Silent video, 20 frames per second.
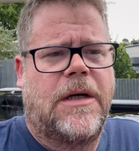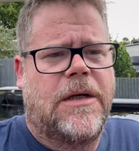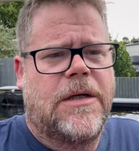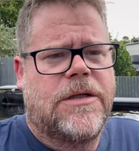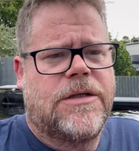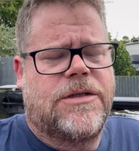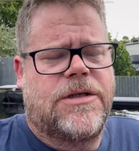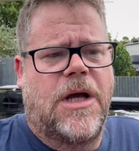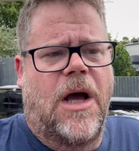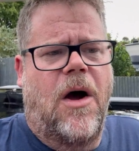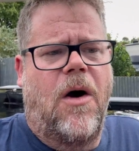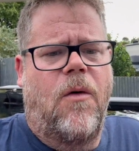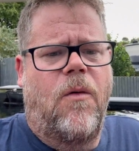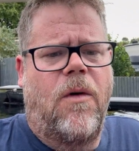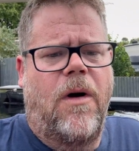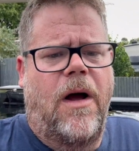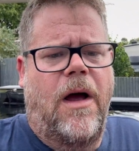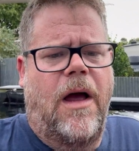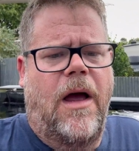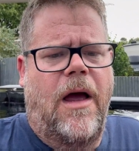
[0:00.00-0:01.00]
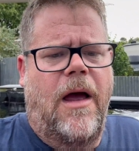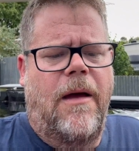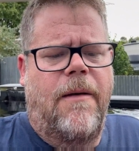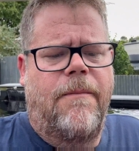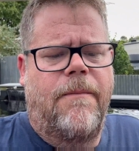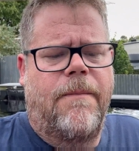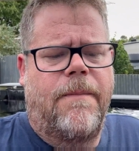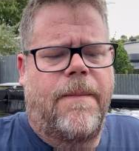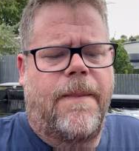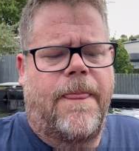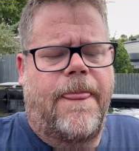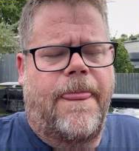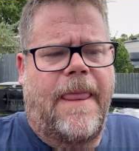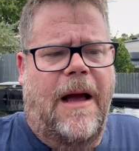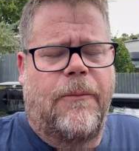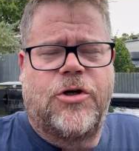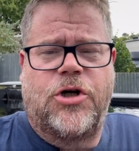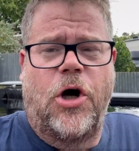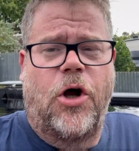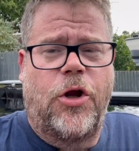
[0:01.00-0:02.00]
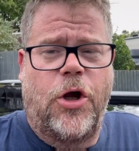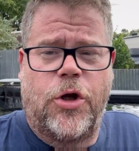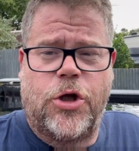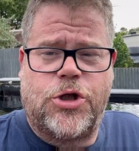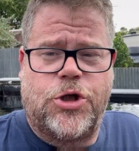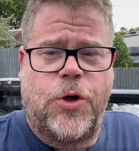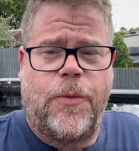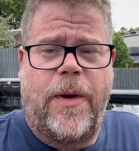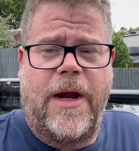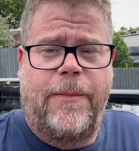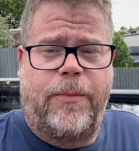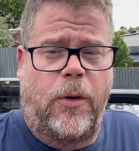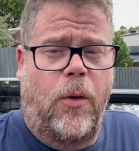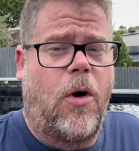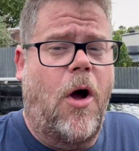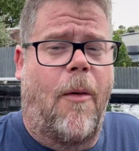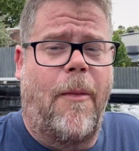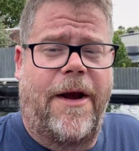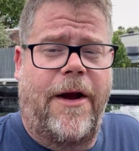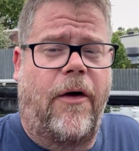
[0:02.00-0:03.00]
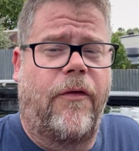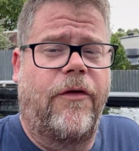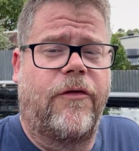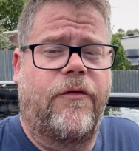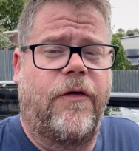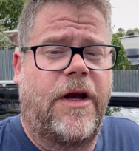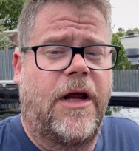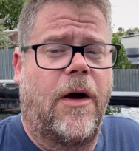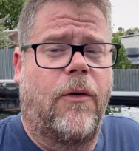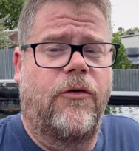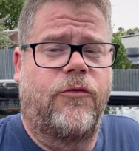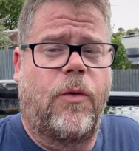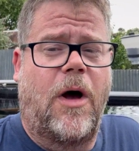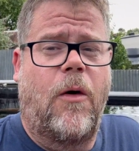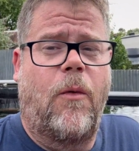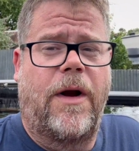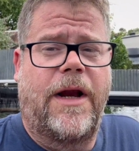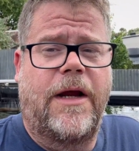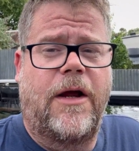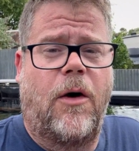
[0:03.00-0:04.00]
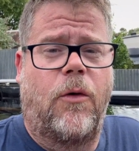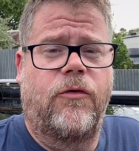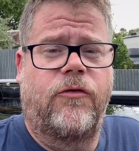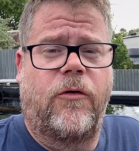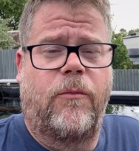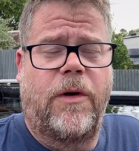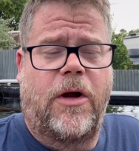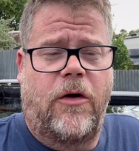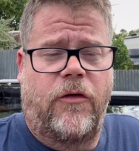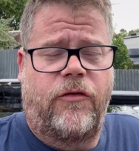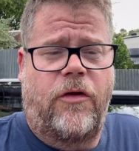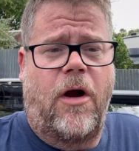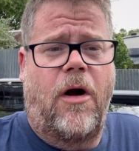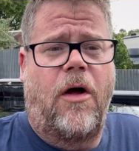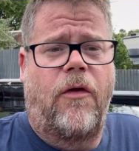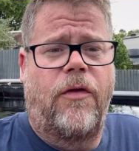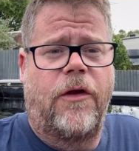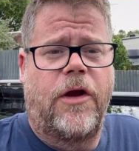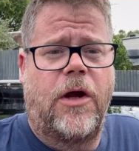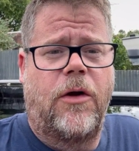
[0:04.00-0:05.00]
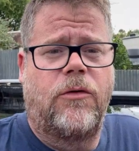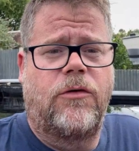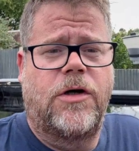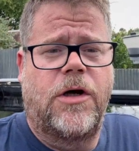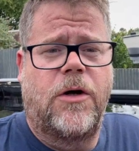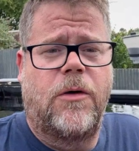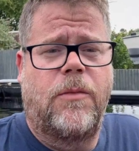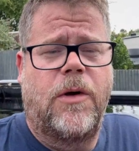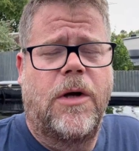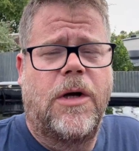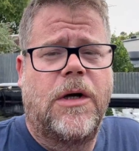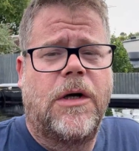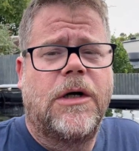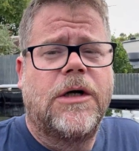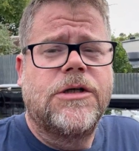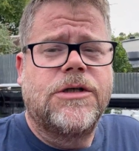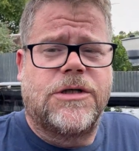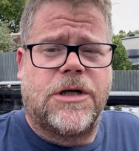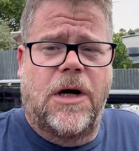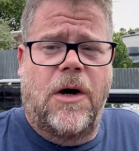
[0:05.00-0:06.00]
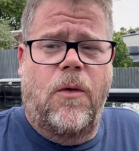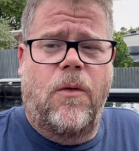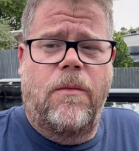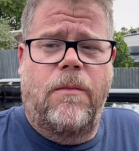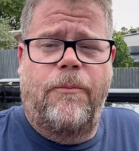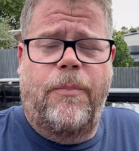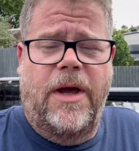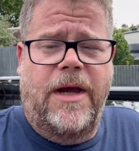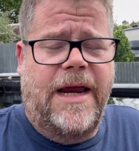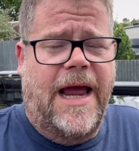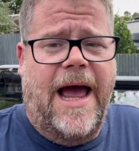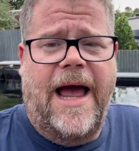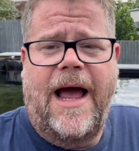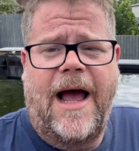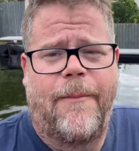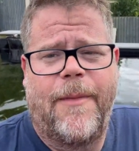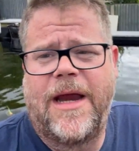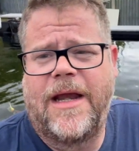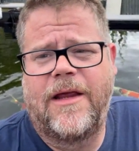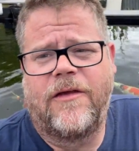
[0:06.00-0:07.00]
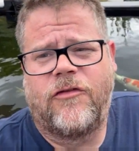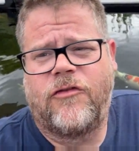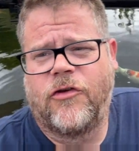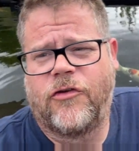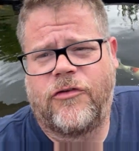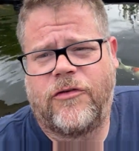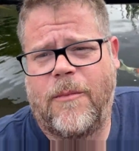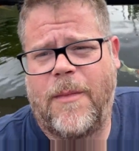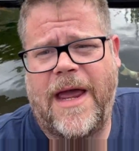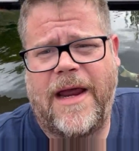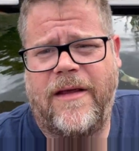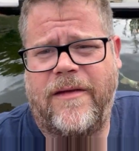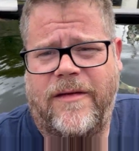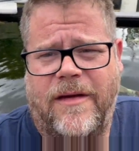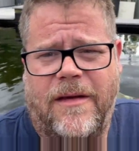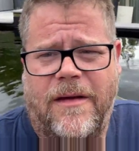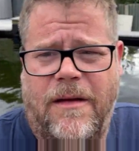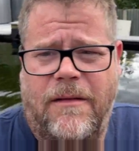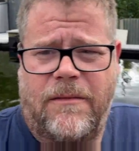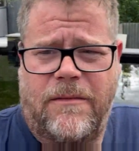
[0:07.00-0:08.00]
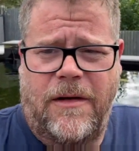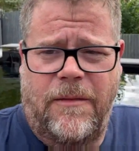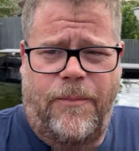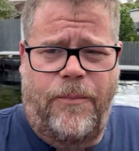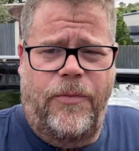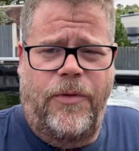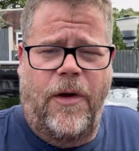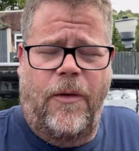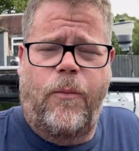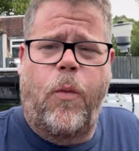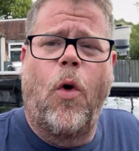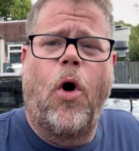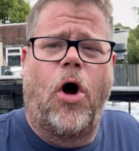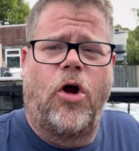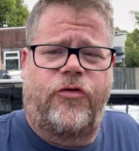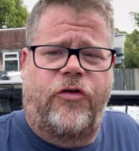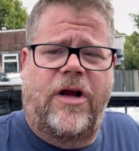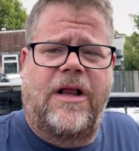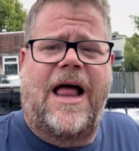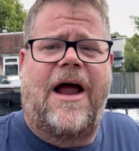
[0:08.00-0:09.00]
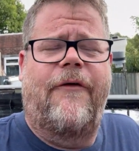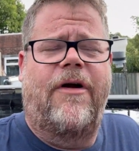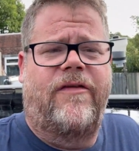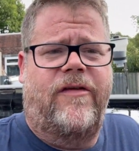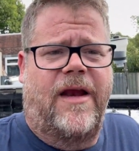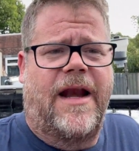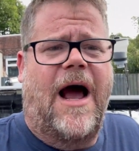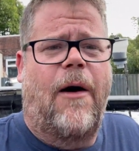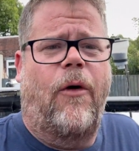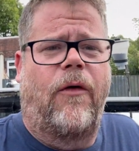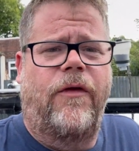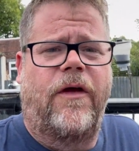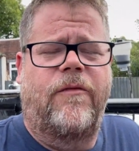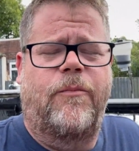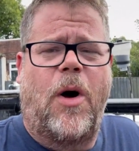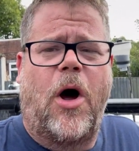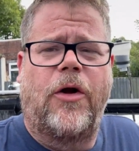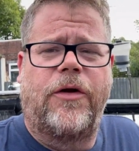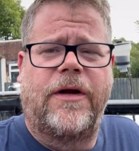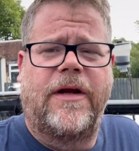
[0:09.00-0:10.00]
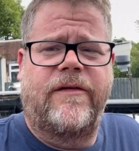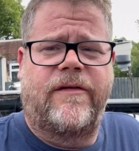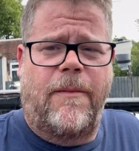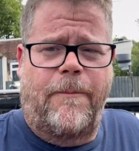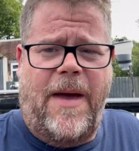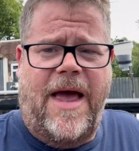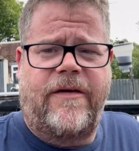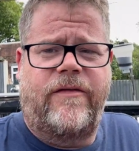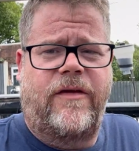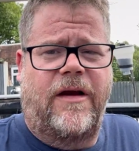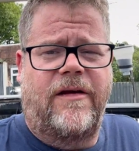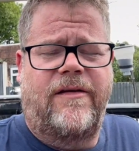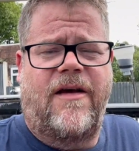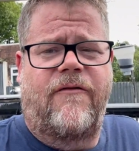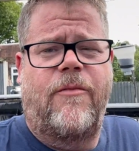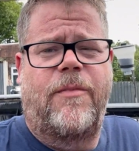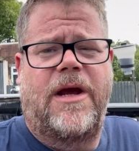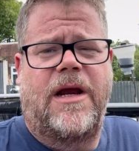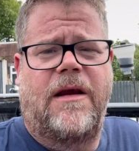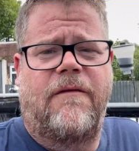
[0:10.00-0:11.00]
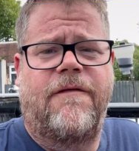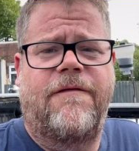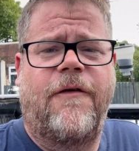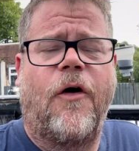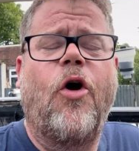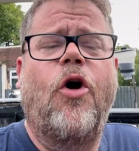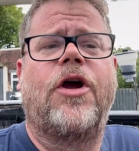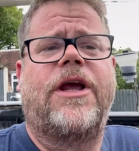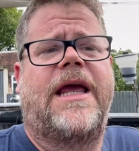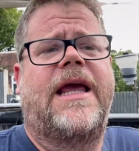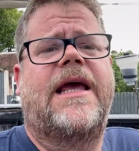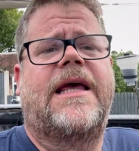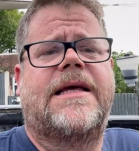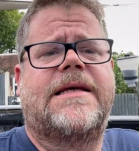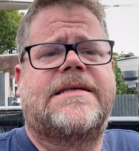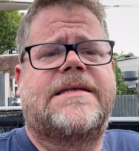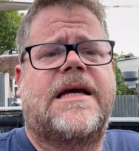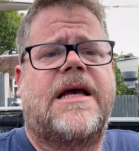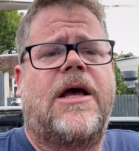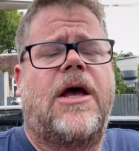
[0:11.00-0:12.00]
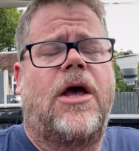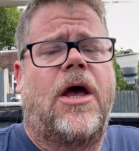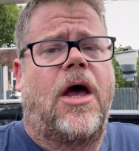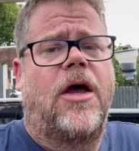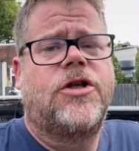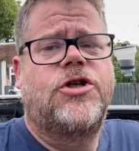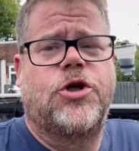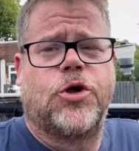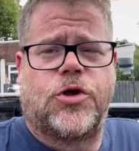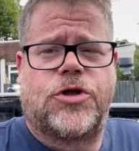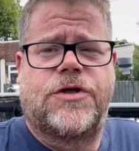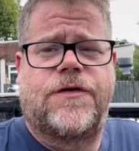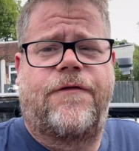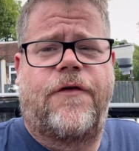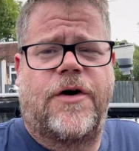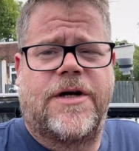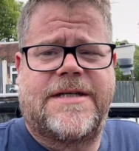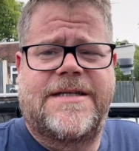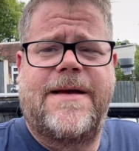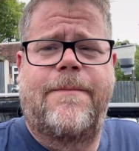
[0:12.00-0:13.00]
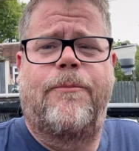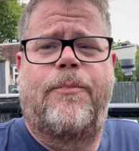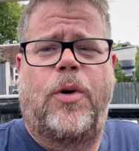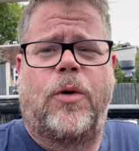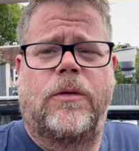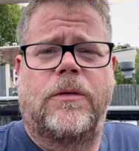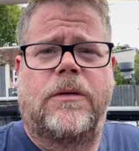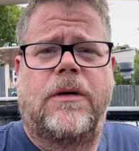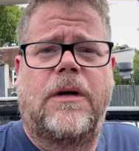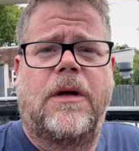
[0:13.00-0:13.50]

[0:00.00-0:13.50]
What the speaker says: So I'm sure the other 2 people will comment on this video as well when it goes up, because they're on the YouTube. So, but yeah, I mean, it's just amazing. The water clarity now on this pond is the best that it's ever been in 4 years, just for a simple